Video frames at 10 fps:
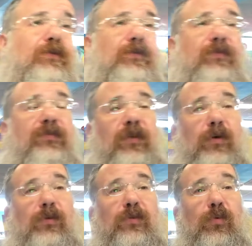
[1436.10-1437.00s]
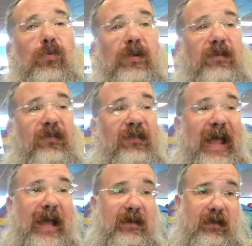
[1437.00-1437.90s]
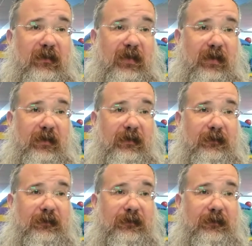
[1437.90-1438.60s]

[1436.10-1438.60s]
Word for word: So the word sadness here